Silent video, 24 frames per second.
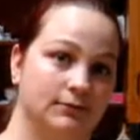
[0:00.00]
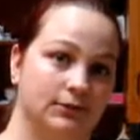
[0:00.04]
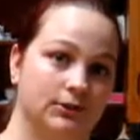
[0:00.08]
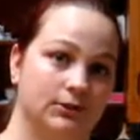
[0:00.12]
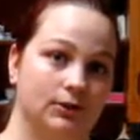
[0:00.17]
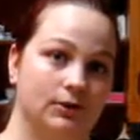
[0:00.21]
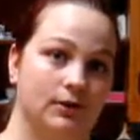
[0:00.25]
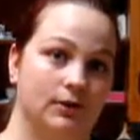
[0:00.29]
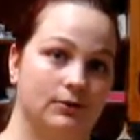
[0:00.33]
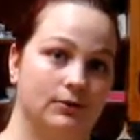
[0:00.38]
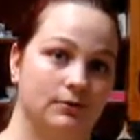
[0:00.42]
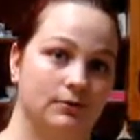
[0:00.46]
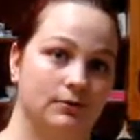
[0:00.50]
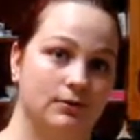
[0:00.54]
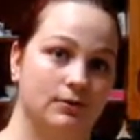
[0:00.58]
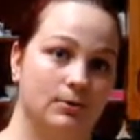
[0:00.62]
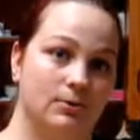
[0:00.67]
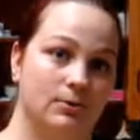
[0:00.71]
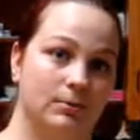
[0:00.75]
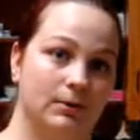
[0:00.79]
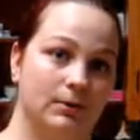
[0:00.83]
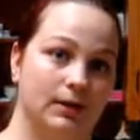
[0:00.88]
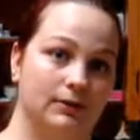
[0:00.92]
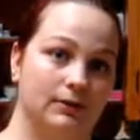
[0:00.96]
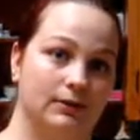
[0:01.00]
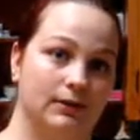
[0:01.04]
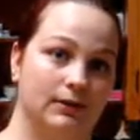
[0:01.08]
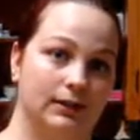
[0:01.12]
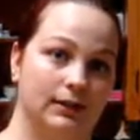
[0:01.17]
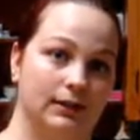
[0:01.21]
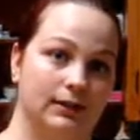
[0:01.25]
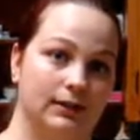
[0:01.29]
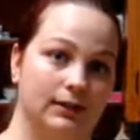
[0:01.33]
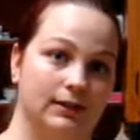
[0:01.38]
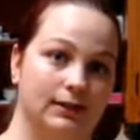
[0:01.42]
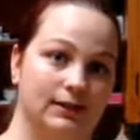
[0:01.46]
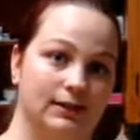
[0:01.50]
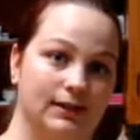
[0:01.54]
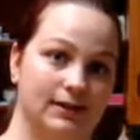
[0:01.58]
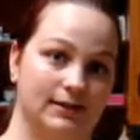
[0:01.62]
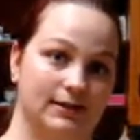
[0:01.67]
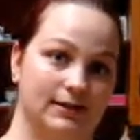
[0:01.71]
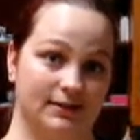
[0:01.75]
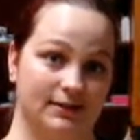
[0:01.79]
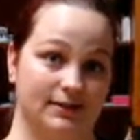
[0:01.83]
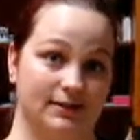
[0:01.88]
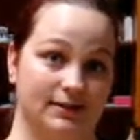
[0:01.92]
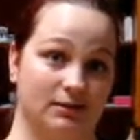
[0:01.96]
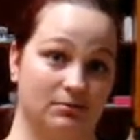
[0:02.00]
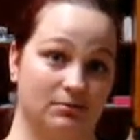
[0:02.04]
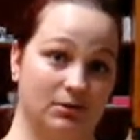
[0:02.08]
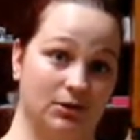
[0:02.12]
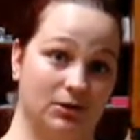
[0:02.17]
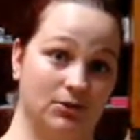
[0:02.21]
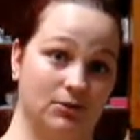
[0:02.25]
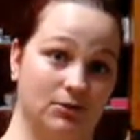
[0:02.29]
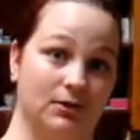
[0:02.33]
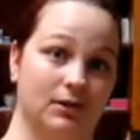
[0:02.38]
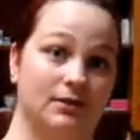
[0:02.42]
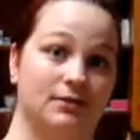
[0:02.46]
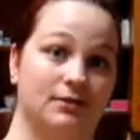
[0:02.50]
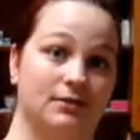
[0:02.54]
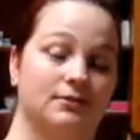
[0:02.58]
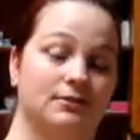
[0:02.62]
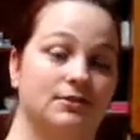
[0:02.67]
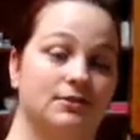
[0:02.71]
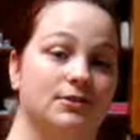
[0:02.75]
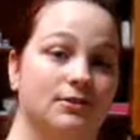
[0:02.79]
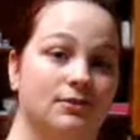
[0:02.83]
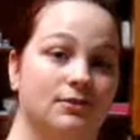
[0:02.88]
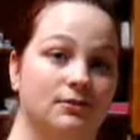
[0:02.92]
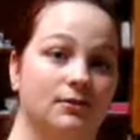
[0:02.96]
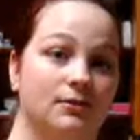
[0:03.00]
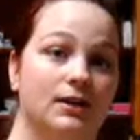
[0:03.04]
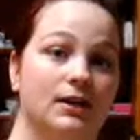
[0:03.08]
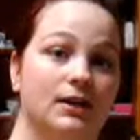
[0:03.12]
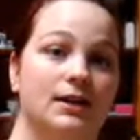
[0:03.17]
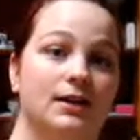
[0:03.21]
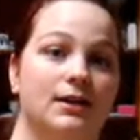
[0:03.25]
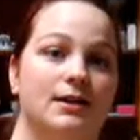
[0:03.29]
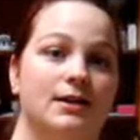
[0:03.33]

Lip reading: So nobody really gets to see me do it, and so